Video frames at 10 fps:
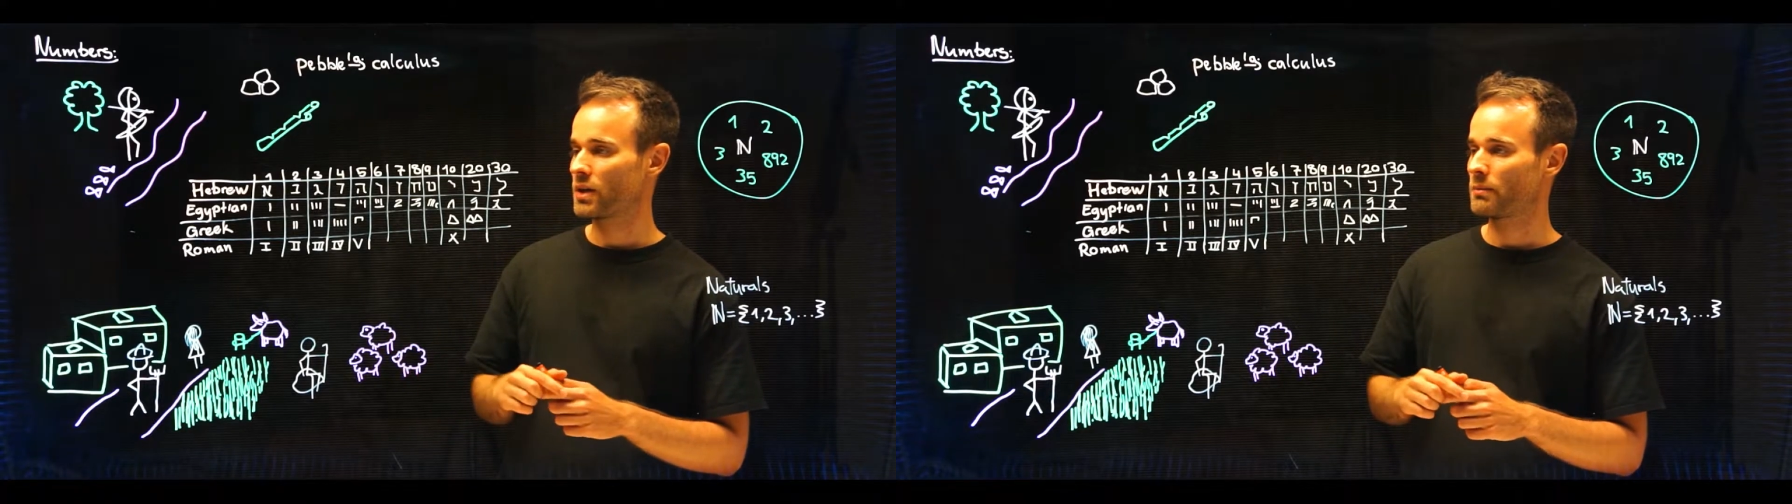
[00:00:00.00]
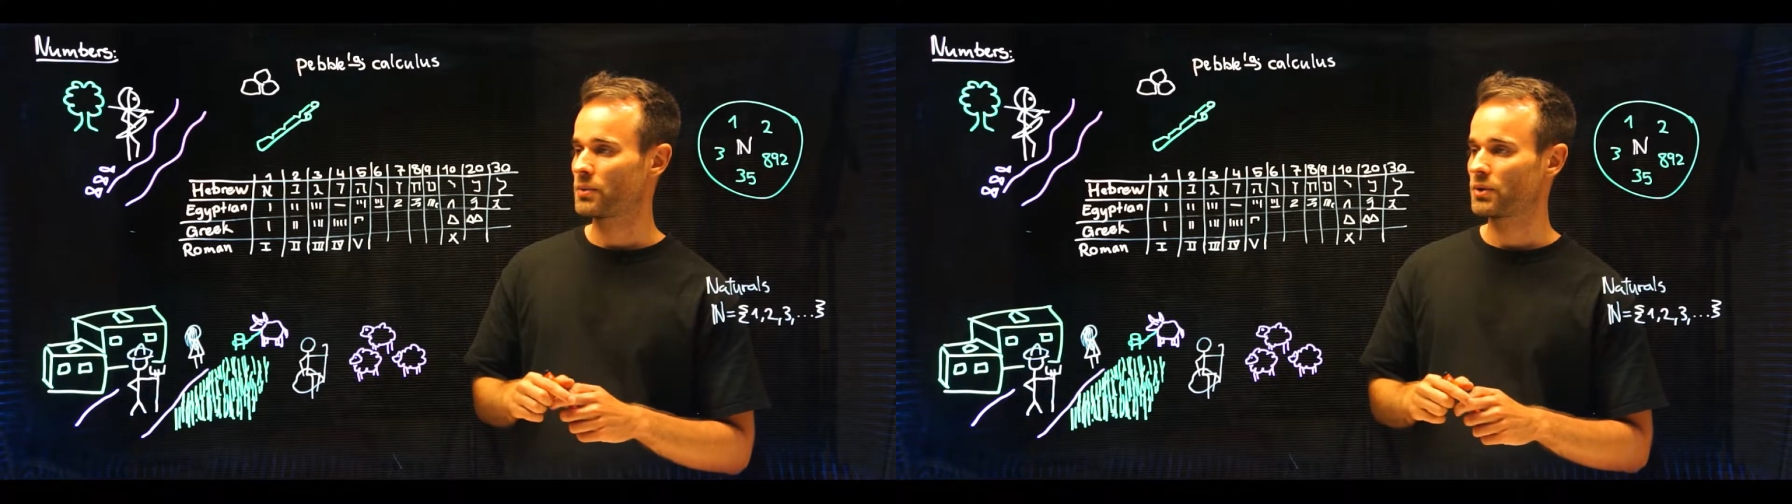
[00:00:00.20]

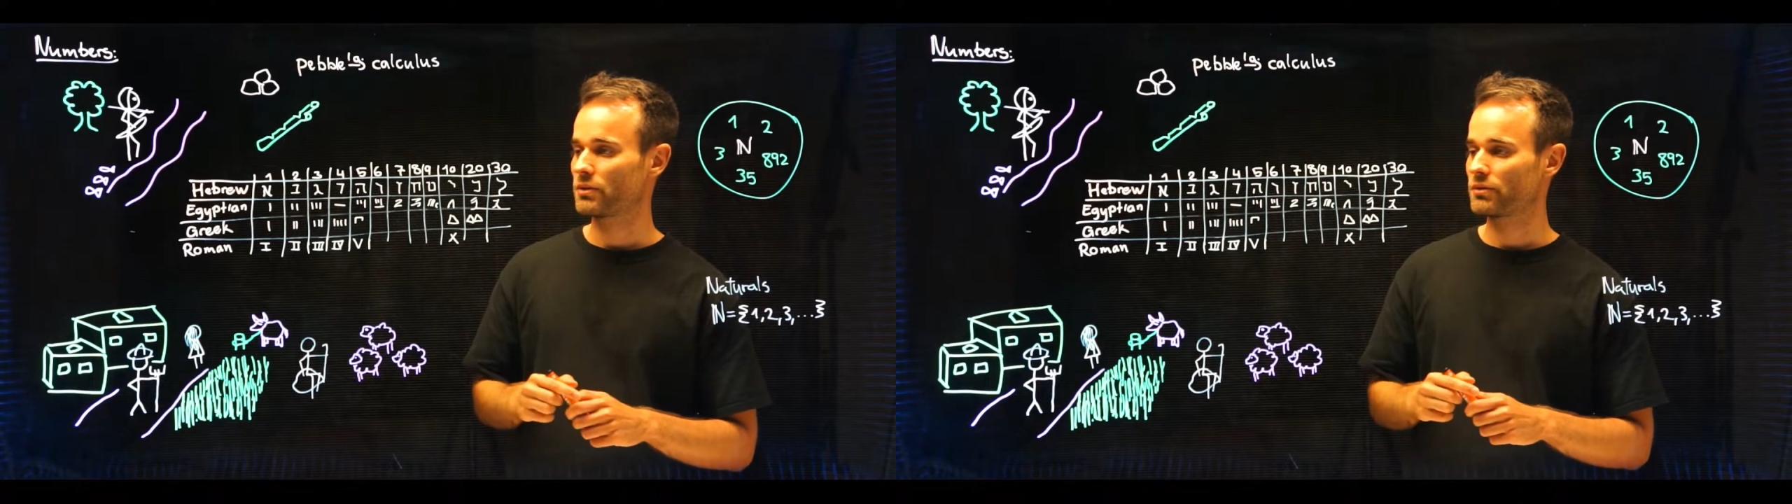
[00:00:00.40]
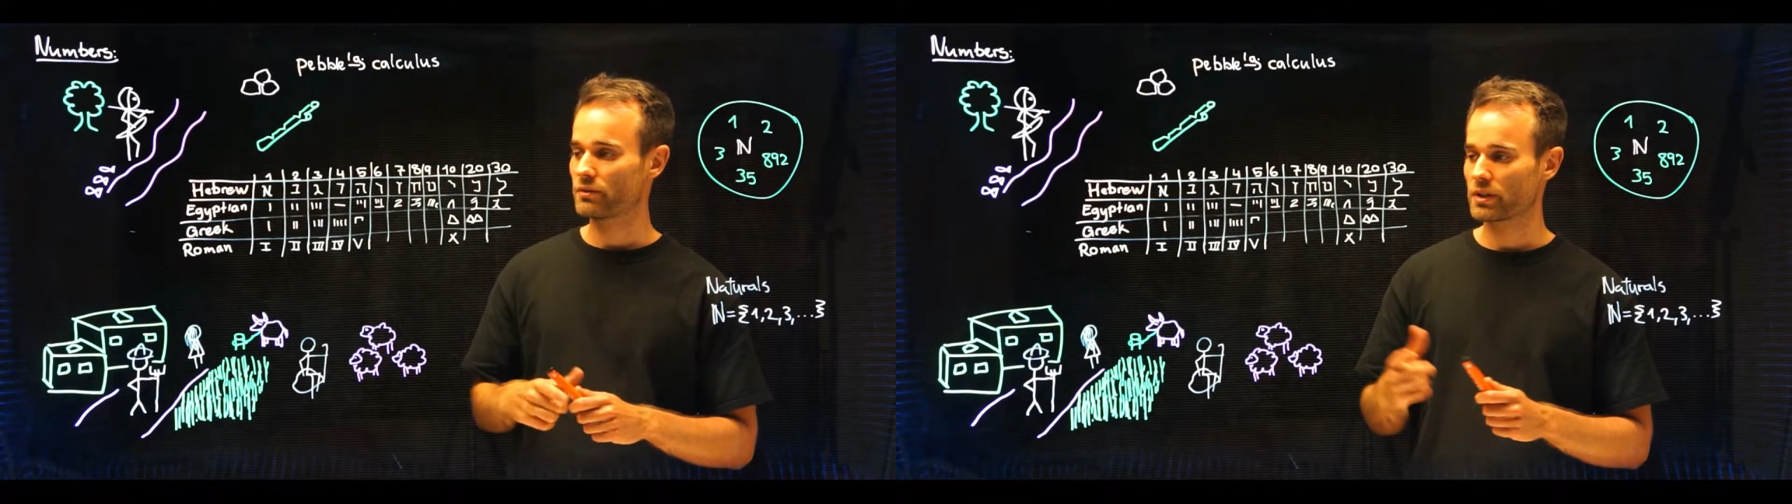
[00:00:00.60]
number
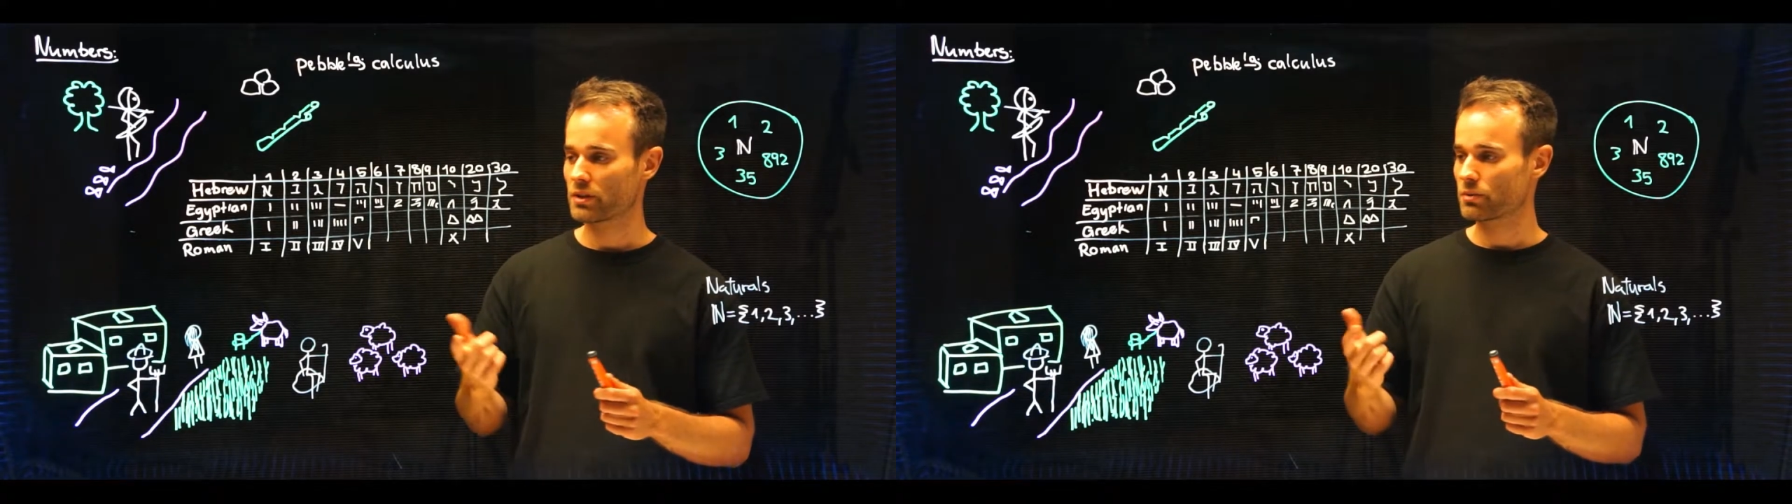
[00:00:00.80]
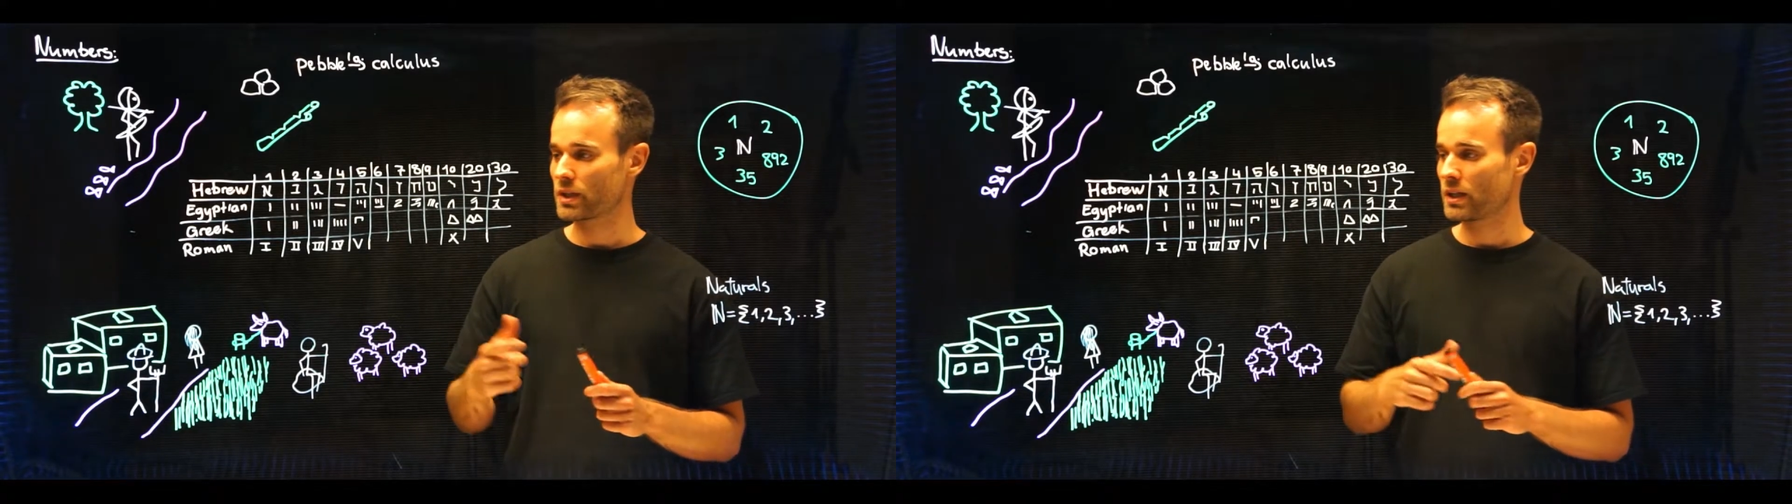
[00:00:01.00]

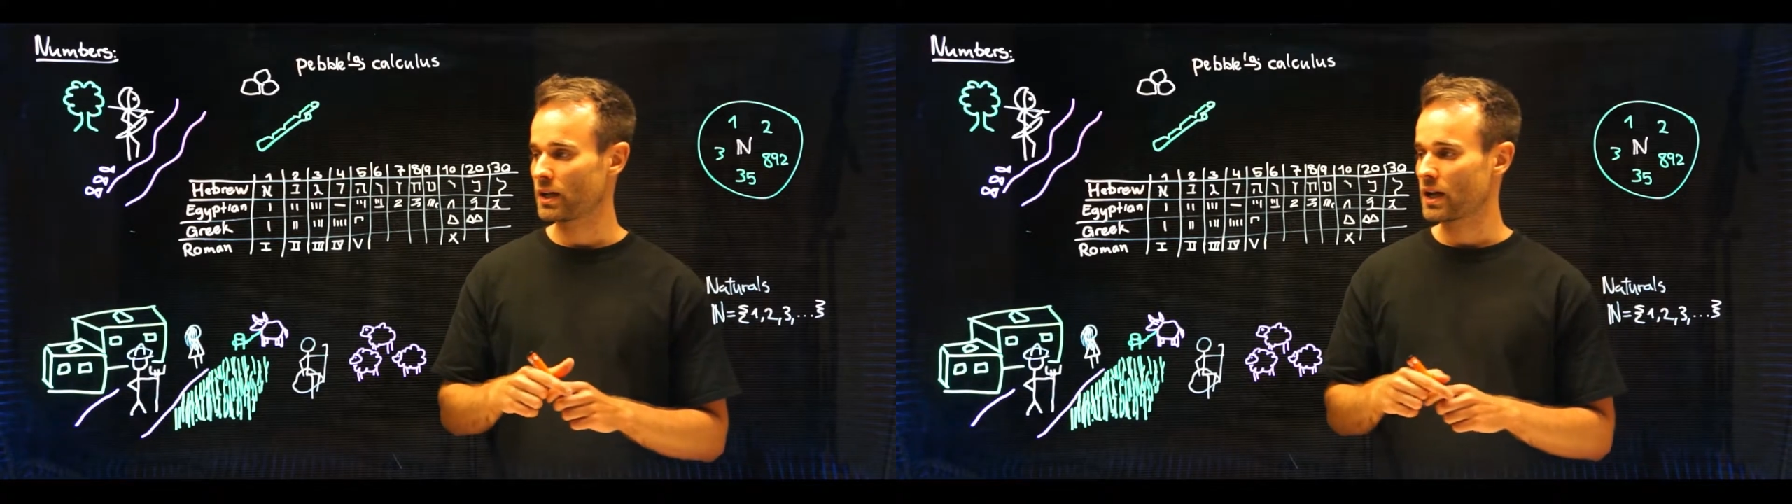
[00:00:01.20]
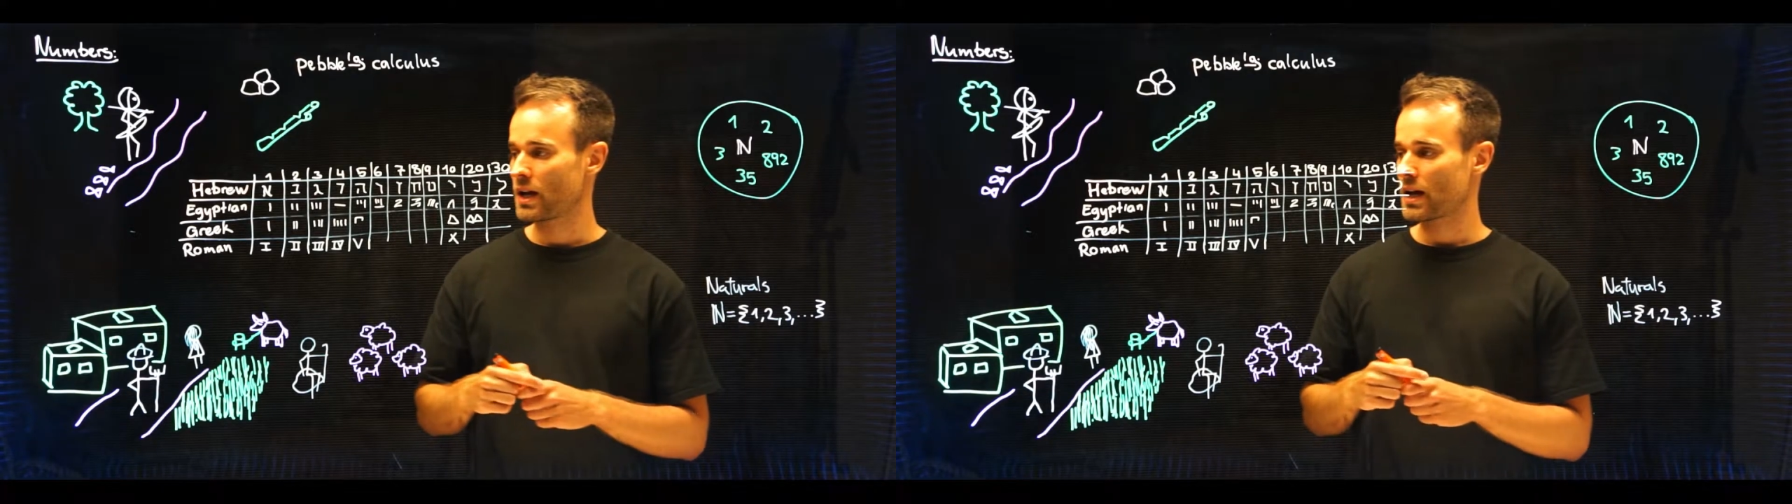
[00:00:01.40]
53